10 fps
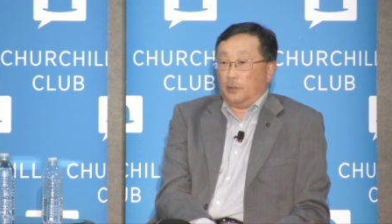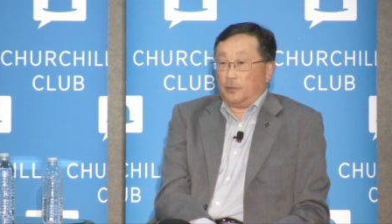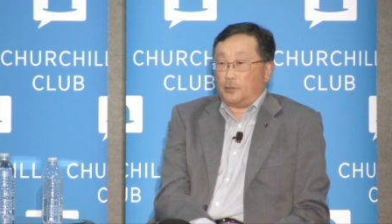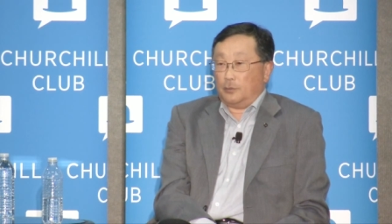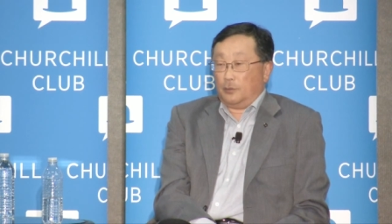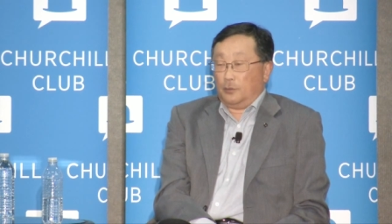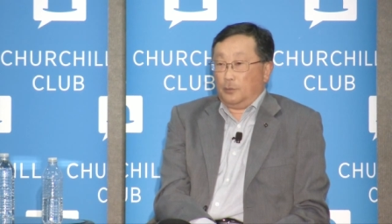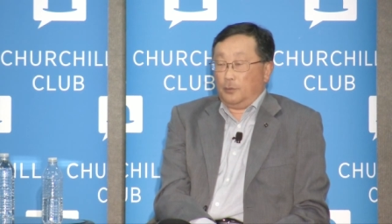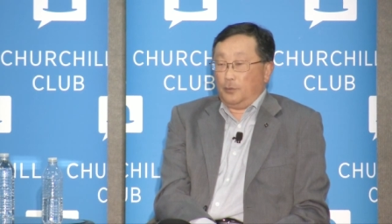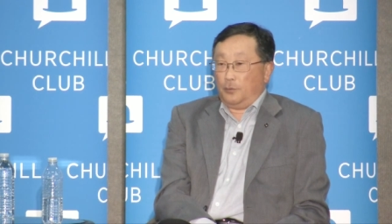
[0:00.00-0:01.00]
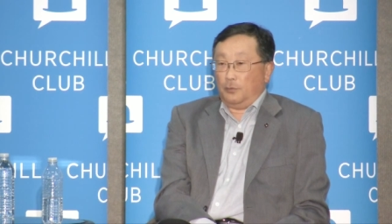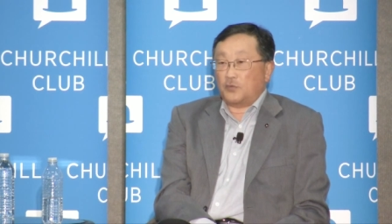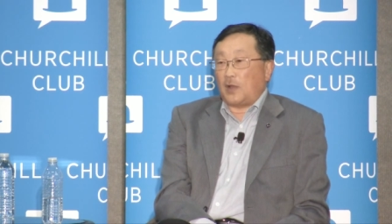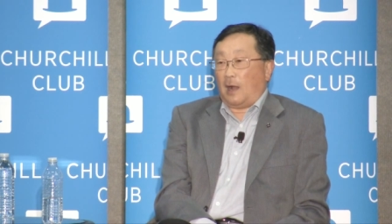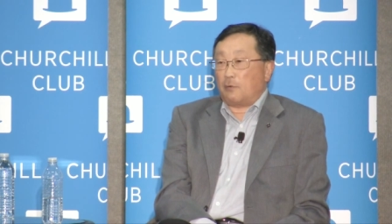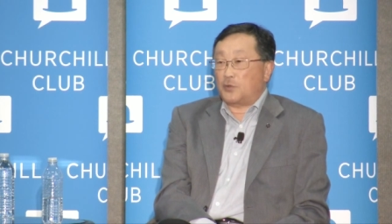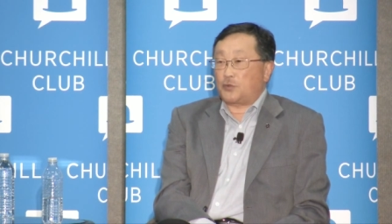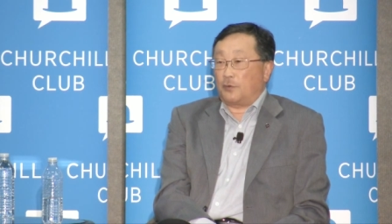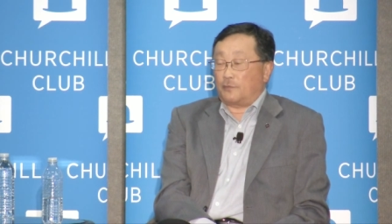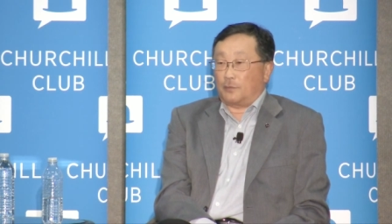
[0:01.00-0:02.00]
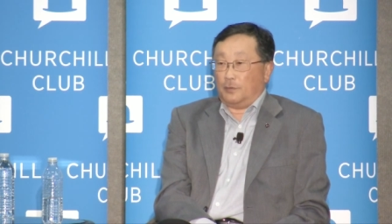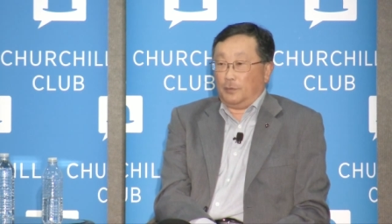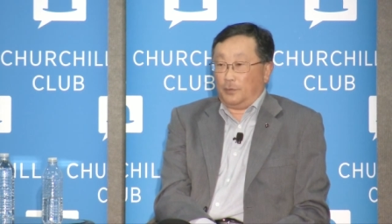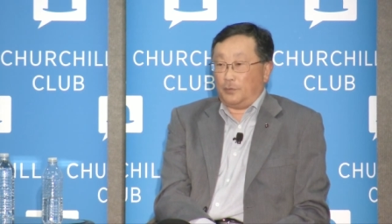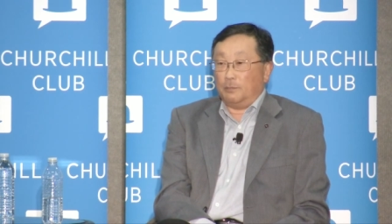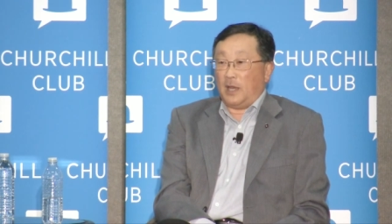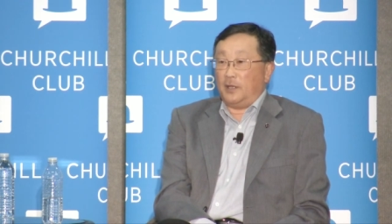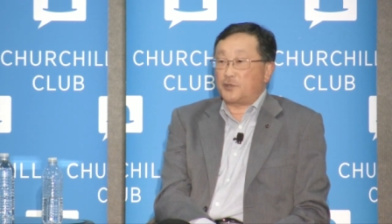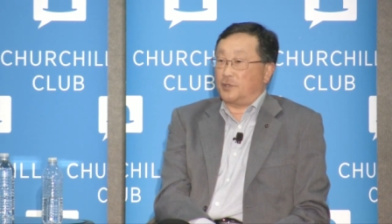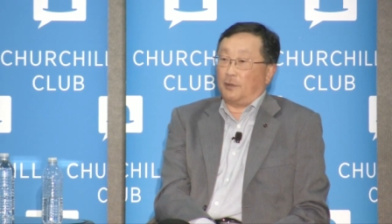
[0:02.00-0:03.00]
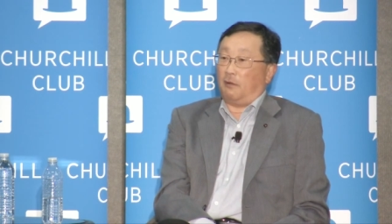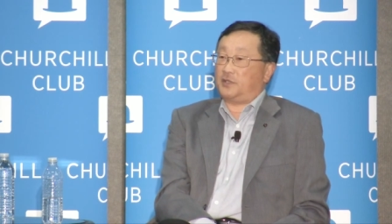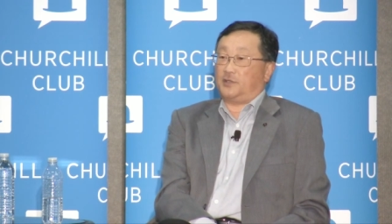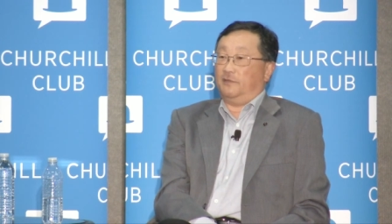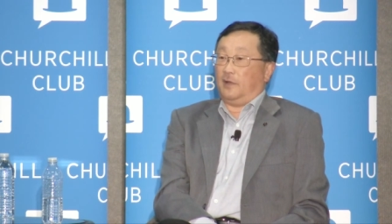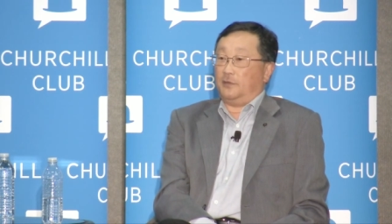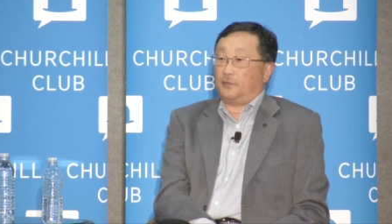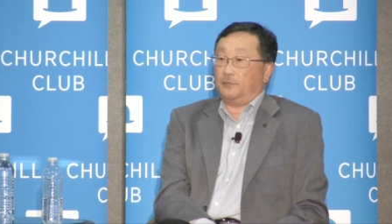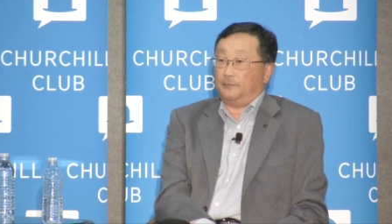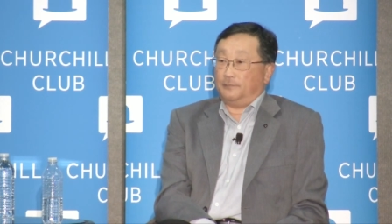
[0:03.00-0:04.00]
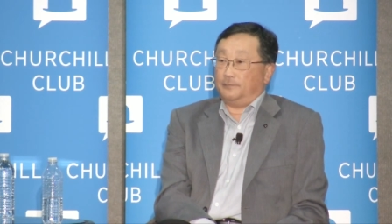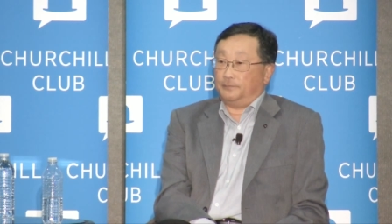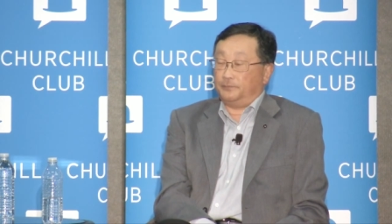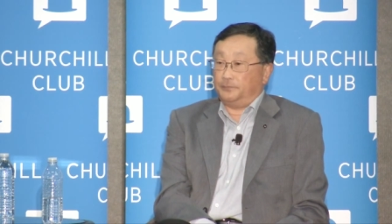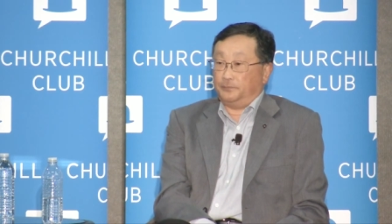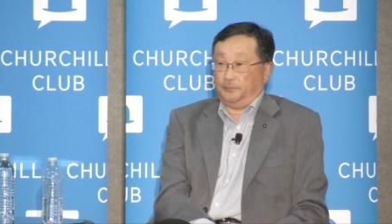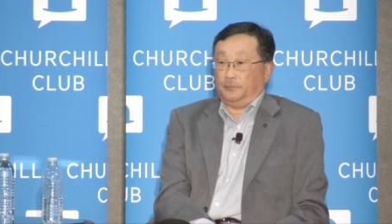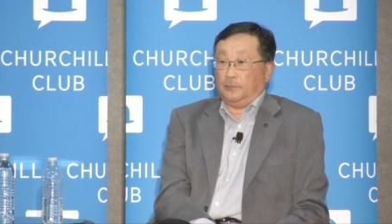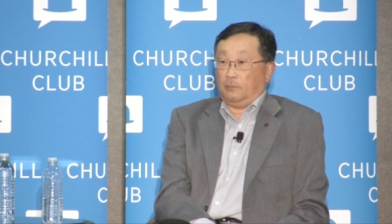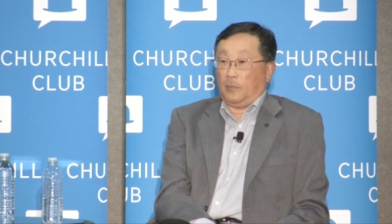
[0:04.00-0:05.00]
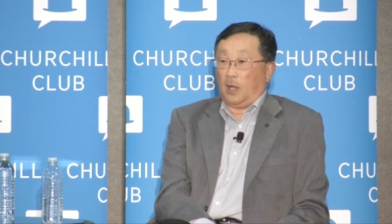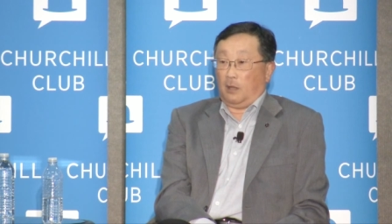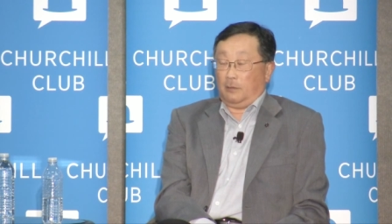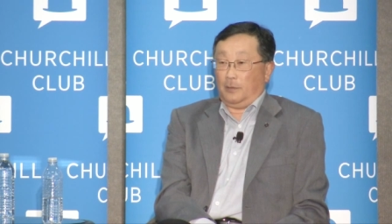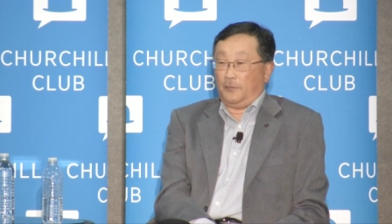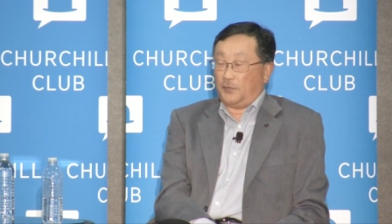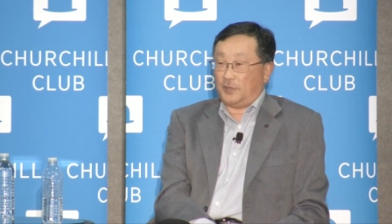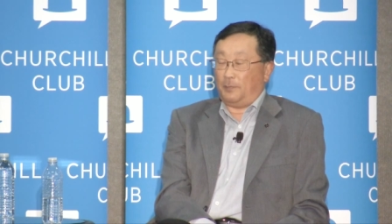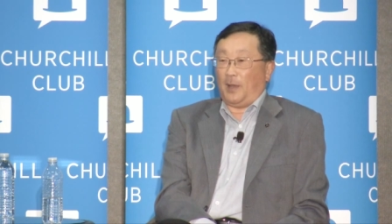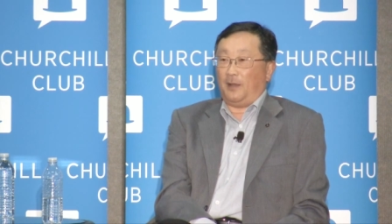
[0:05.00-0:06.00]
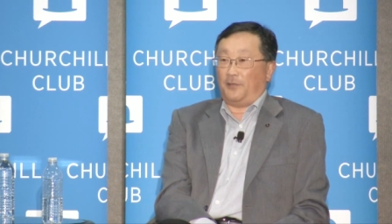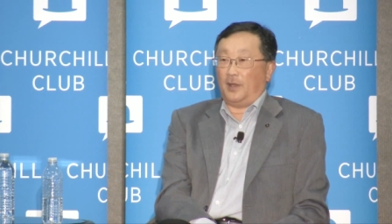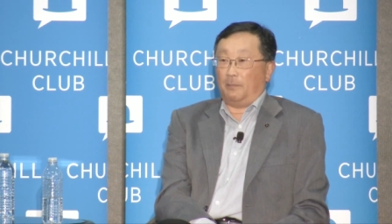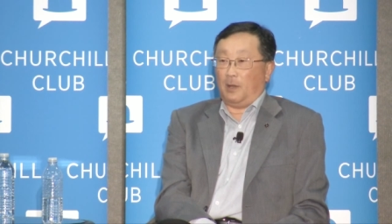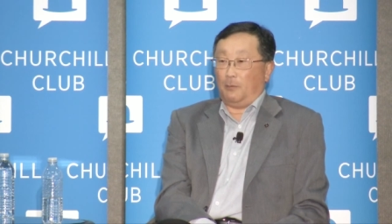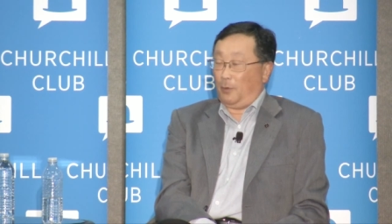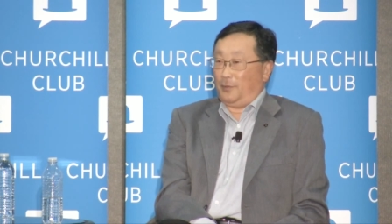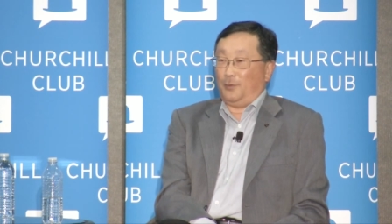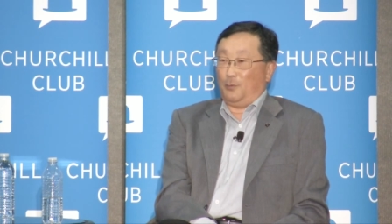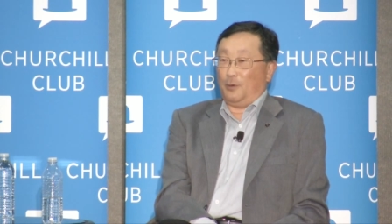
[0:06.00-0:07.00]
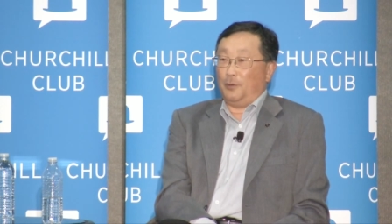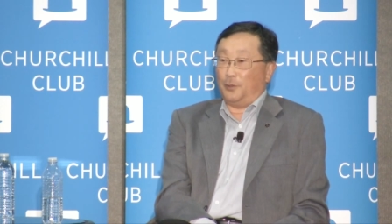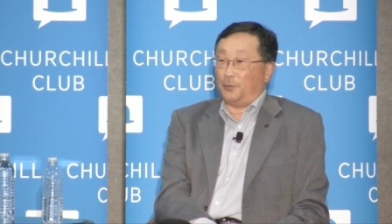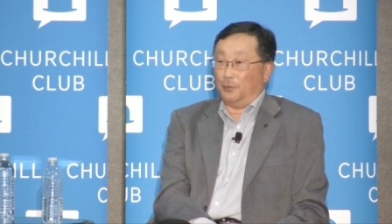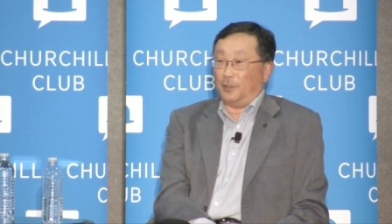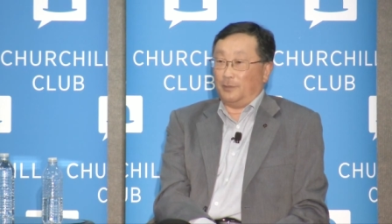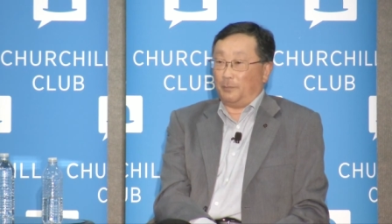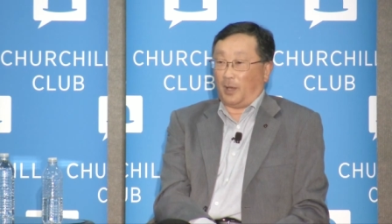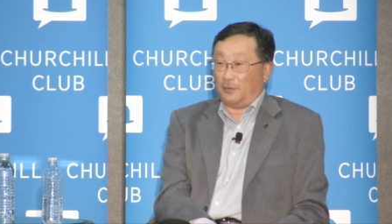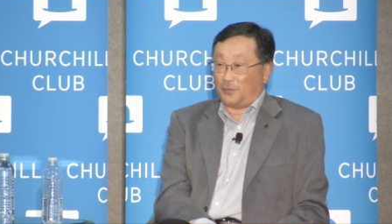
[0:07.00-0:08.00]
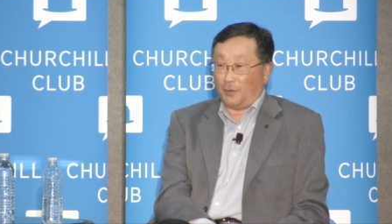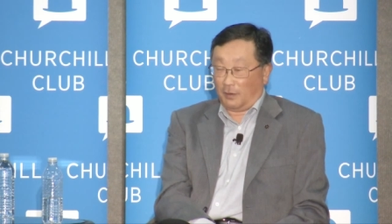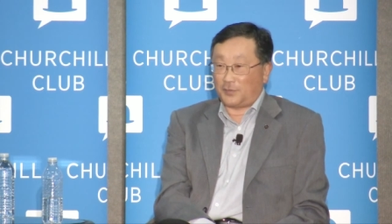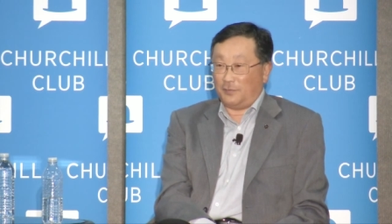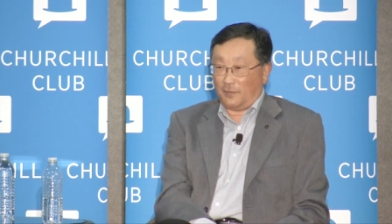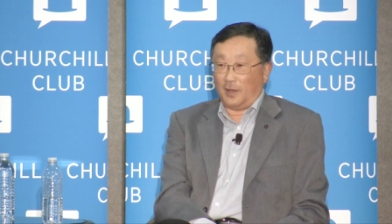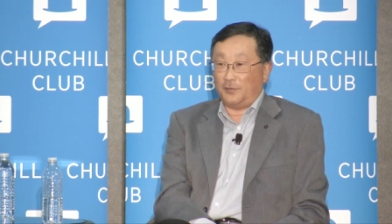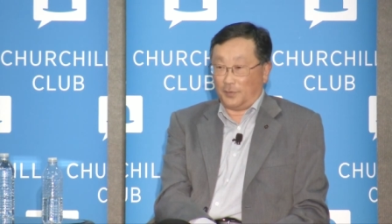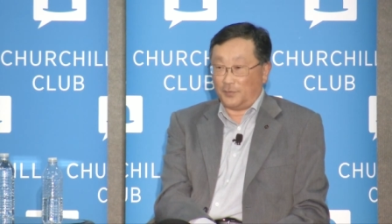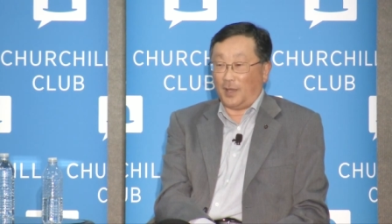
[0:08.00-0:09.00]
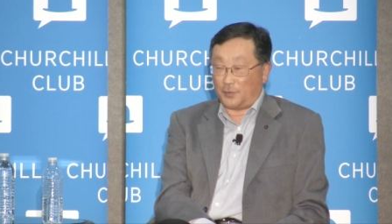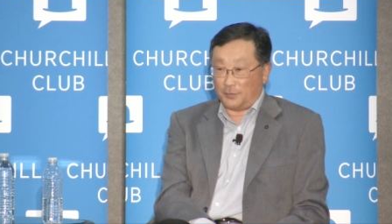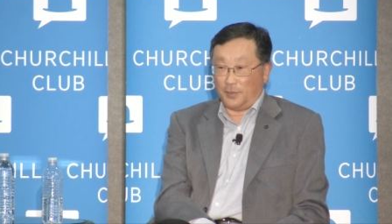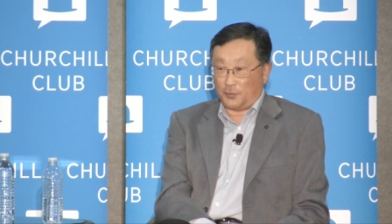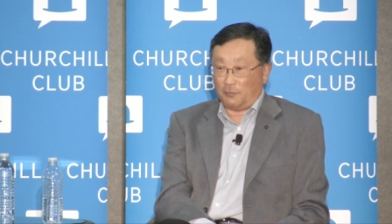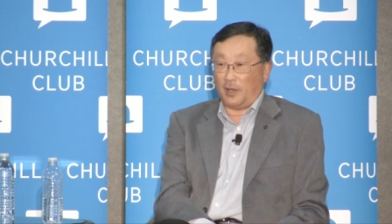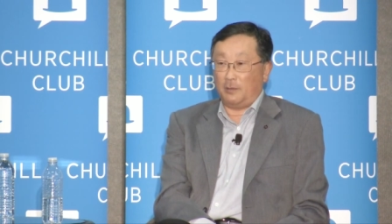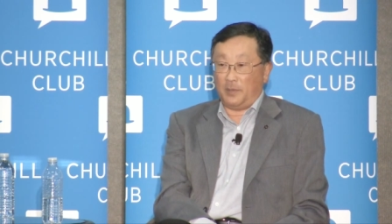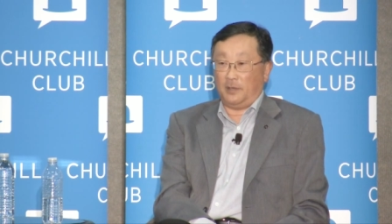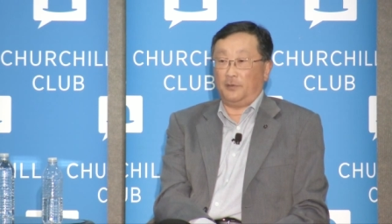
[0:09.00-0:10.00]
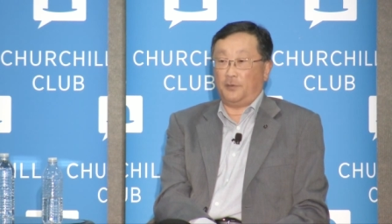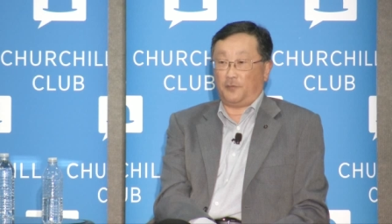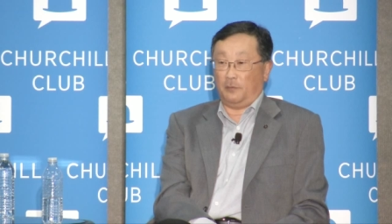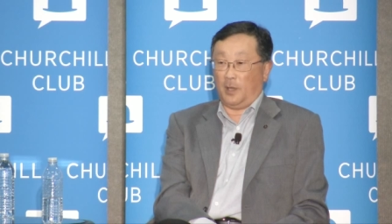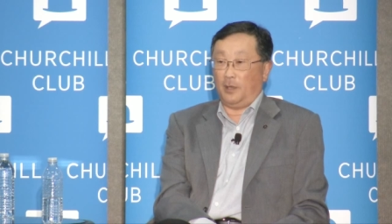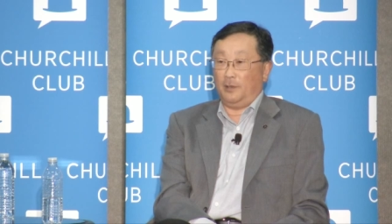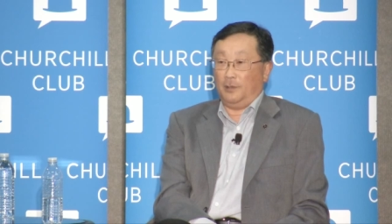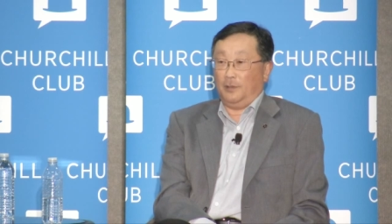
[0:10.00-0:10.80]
to use our server to manage the Knox device. Now, if you sit back and think about what in the world you're doing, because Knox device is actually a direct competitor for my,